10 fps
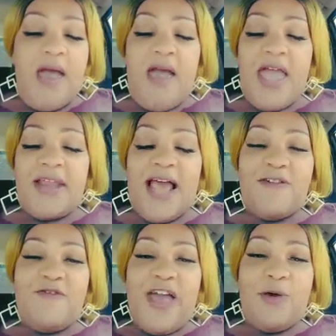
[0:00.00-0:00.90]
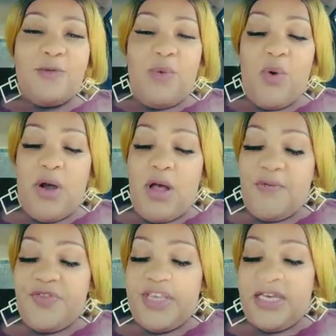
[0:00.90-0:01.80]
And I found more
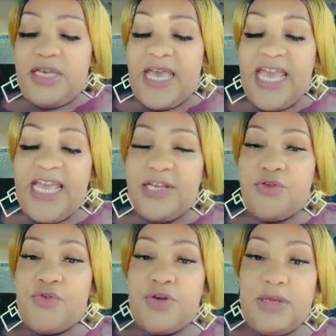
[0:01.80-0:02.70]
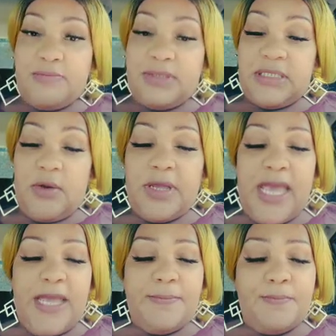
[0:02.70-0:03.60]
of the hand creams,
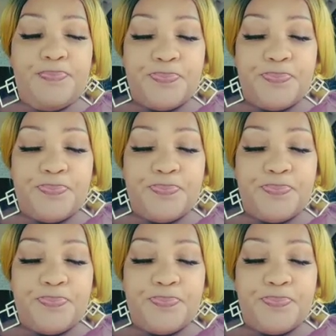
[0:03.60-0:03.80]
okay?